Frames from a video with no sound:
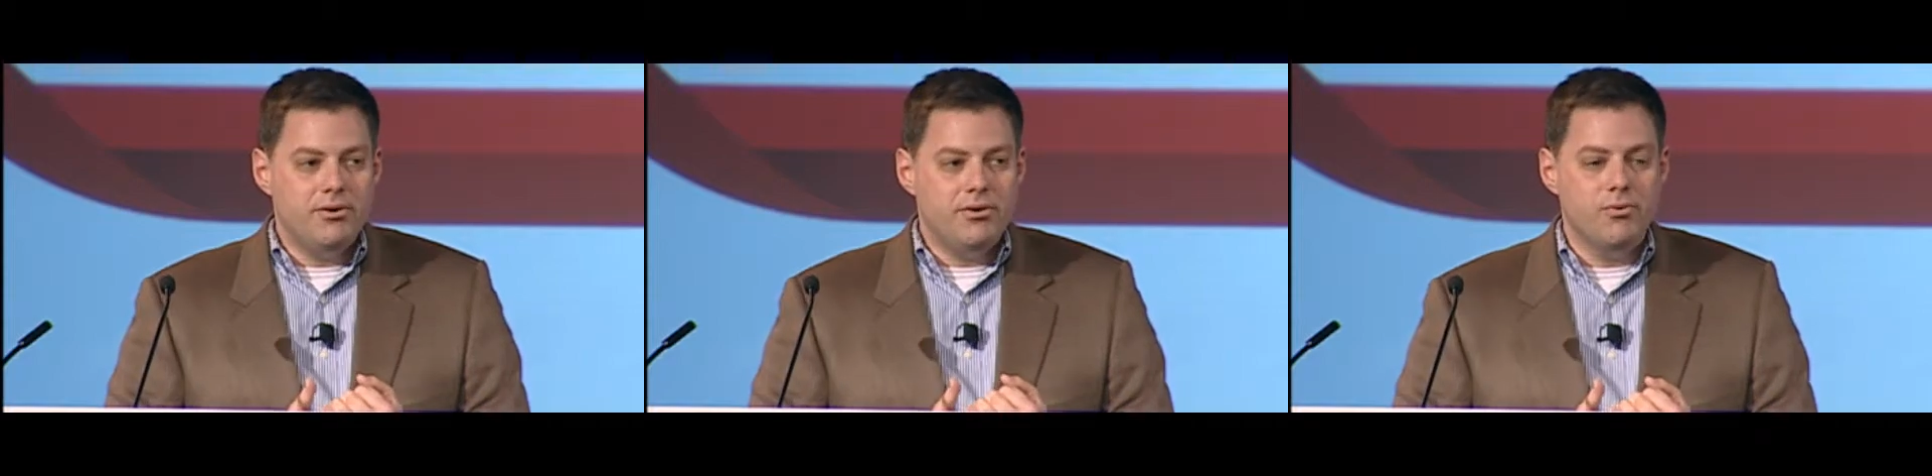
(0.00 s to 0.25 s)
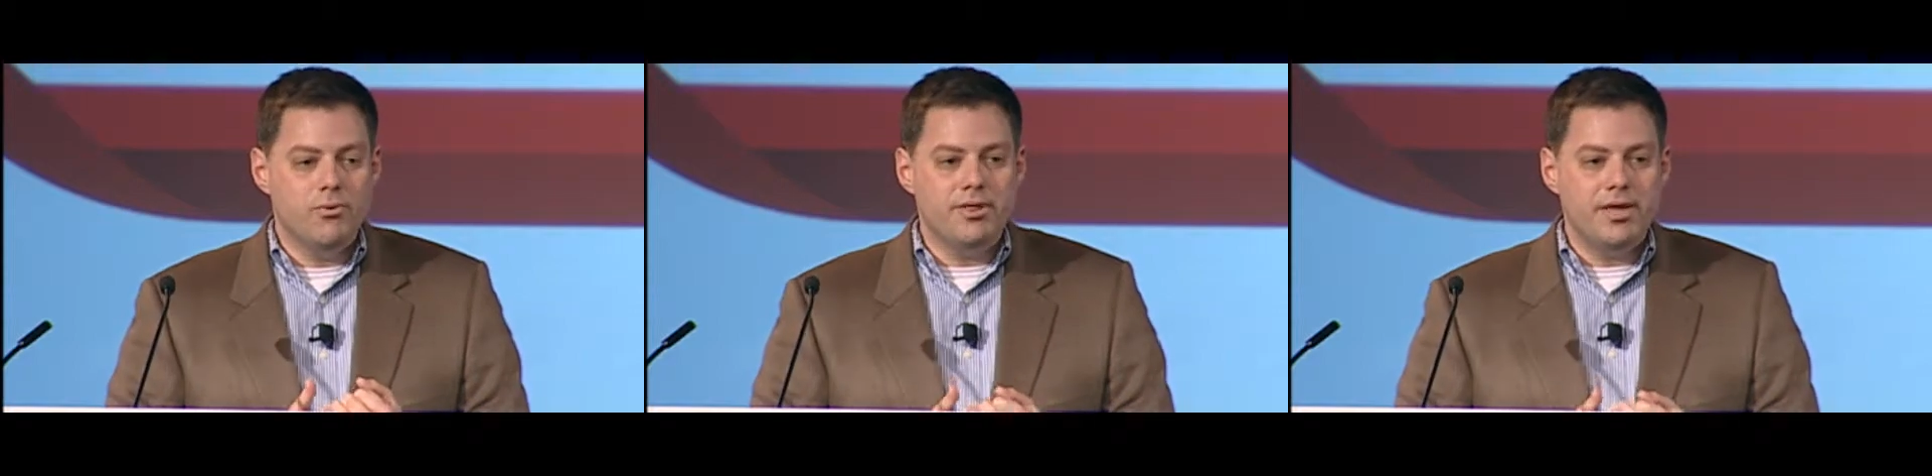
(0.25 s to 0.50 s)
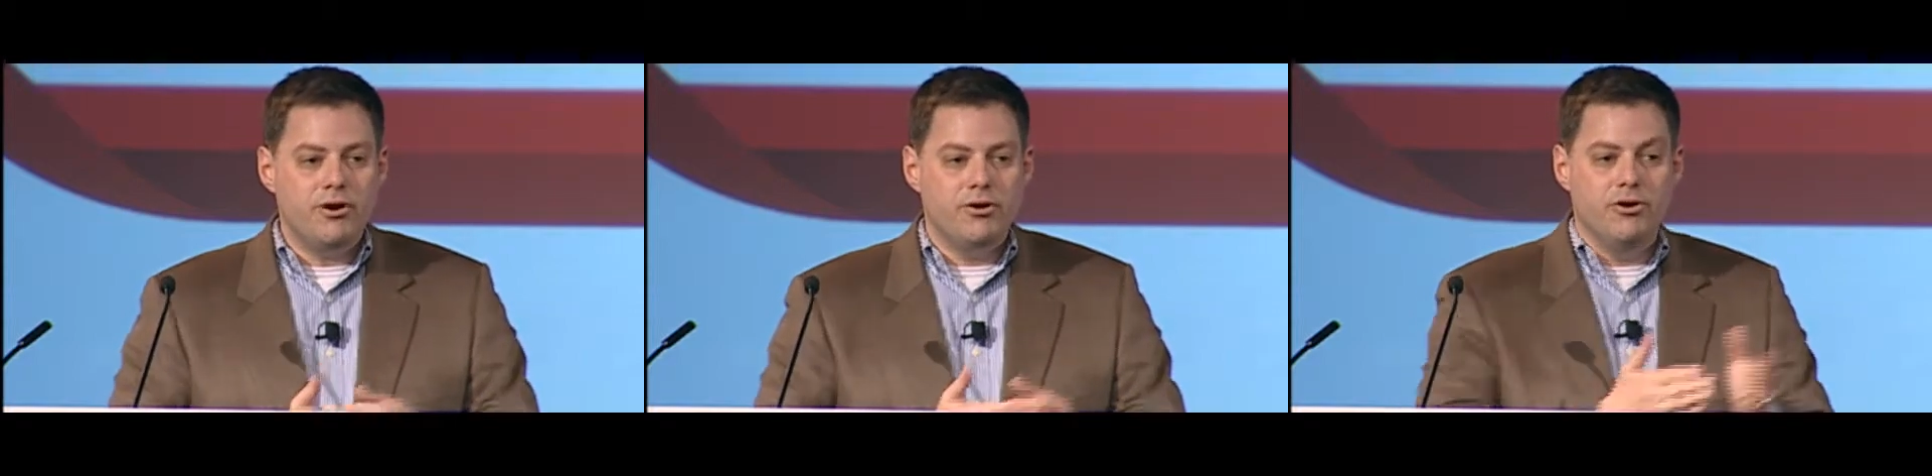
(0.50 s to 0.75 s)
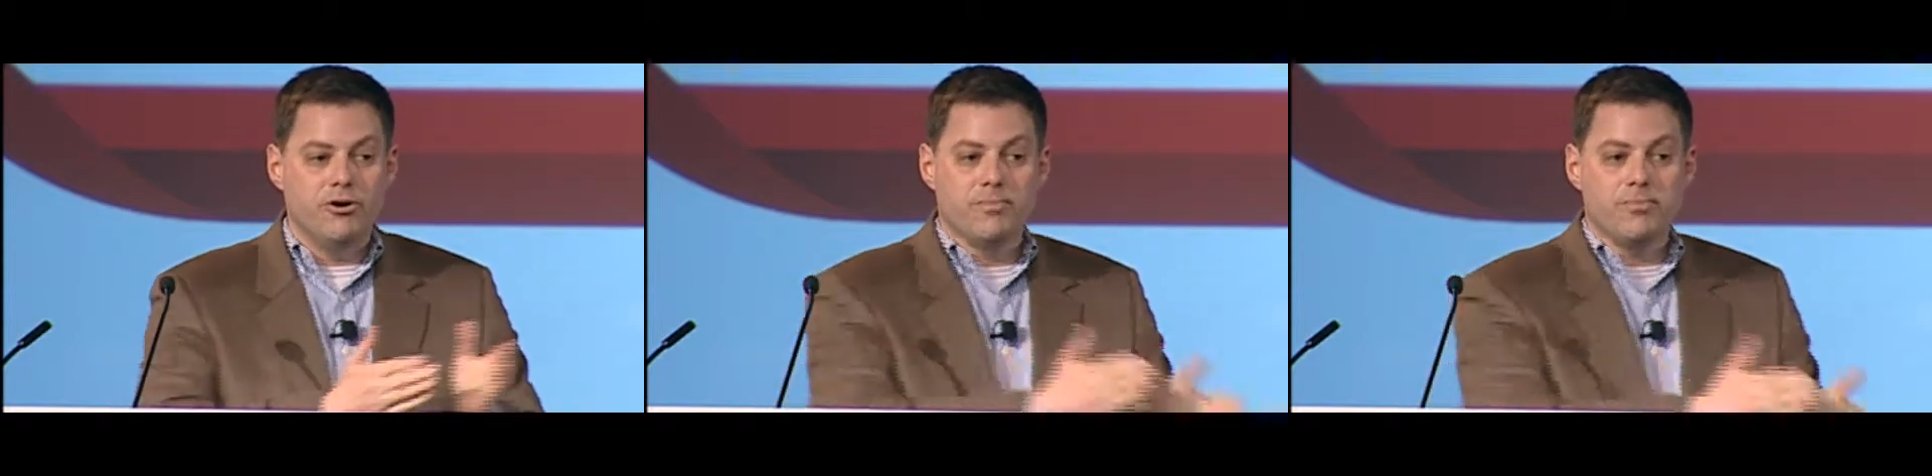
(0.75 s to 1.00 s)
who are they a
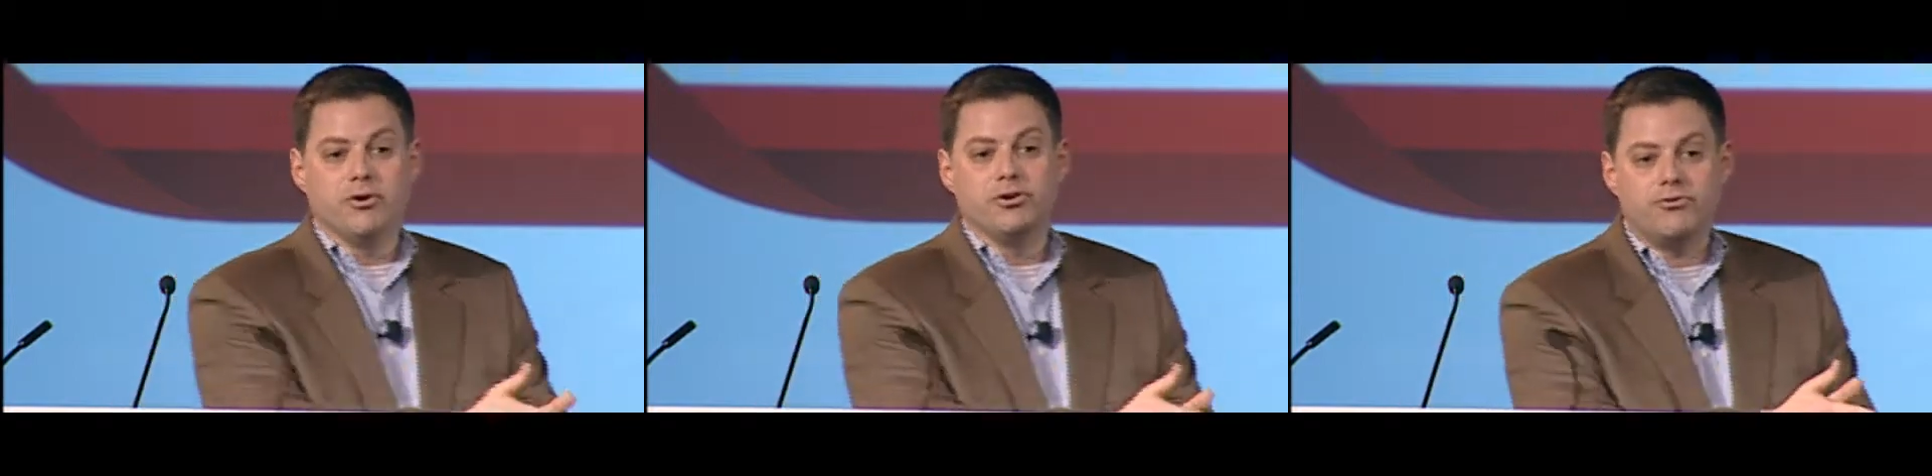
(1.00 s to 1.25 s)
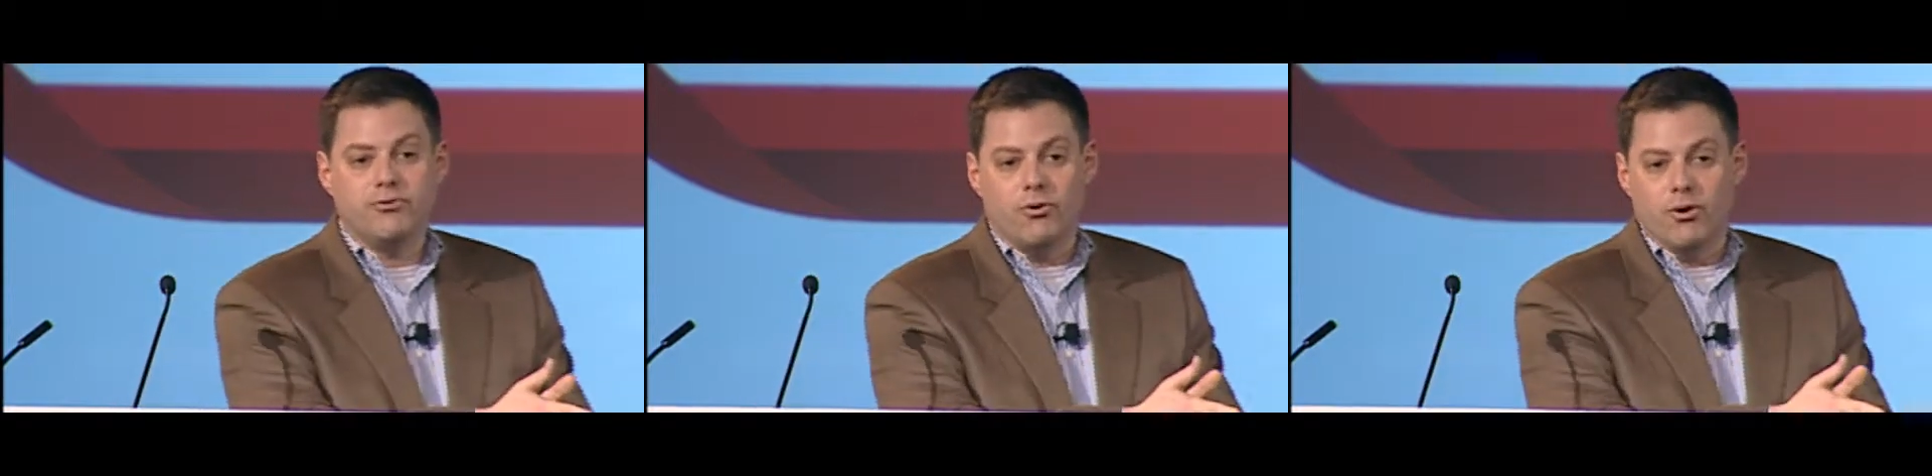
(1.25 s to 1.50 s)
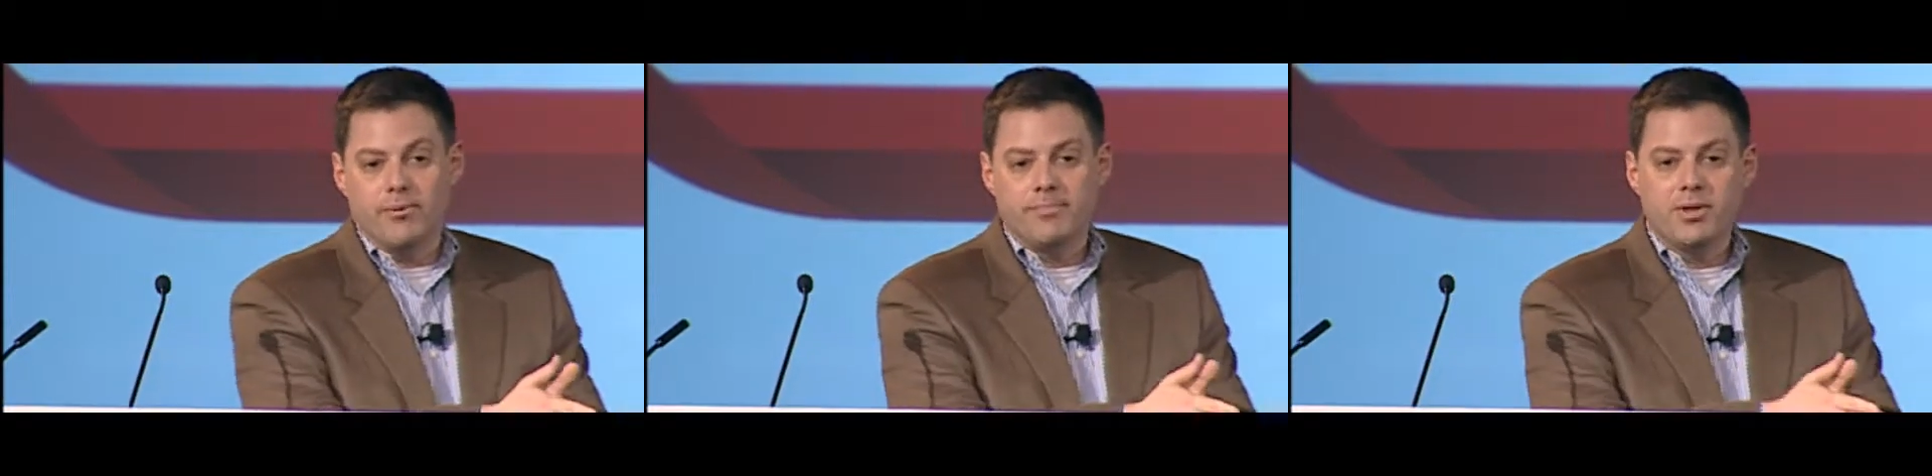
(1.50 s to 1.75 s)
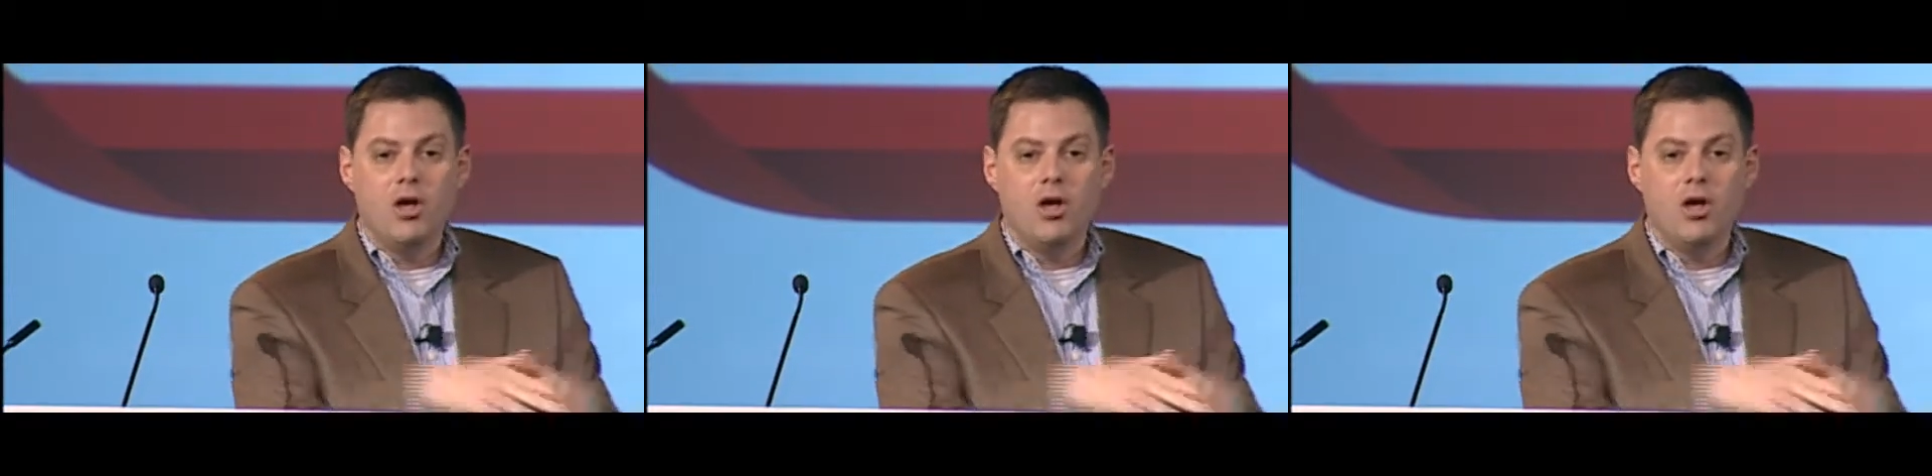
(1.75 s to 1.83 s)
good approach for?